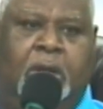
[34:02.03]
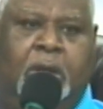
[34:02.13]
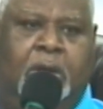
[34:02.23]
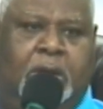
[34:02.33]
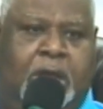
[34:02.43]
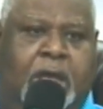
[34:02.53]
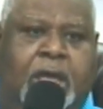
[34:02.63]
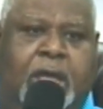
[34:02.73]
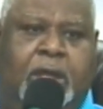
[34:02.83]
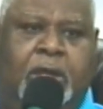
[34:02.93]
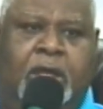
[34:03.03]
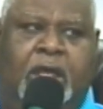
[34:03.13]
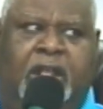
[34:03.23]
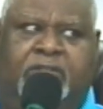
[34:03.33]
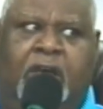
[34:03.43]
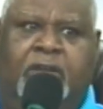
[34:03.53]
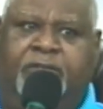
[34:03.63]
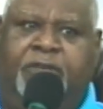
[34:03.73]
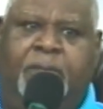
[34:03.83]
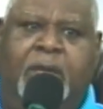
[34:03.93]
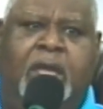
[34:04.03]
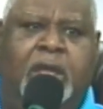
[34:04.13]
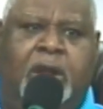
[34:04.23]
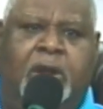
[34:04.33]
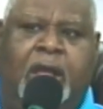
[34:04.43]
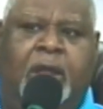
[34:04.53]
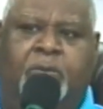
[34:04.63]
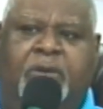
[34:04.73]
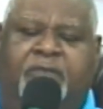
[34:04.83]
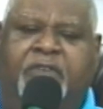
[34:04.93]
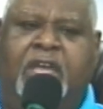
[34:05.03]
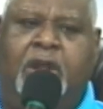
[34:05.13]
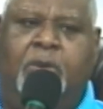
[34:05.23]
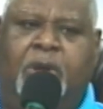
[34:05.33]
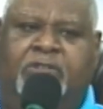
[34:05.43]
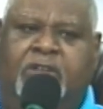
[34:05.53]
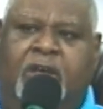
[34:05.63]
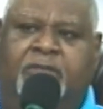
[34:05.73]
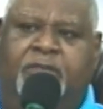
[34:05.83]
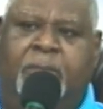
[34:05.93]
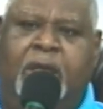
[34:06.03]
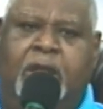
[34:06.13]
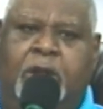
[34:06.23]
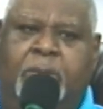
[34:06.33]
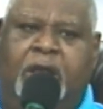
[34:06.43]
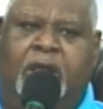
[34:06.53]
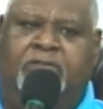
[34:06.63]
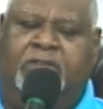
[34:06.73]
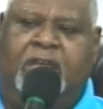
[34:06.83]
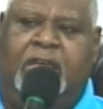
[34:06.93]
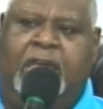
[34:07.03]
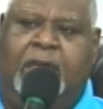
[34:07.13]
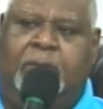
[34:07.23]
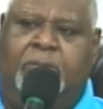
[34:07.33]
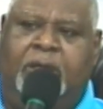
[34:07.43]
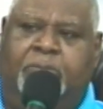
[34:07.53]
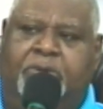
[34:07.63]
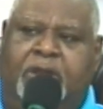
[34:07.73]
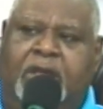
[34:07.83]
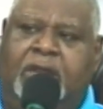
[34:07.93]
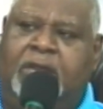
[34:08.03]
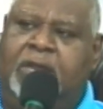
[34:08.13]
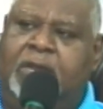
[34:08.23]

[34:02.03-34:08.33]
okay? It's unfamiliar, and we fear what's unfamiliar because it can't be predicted.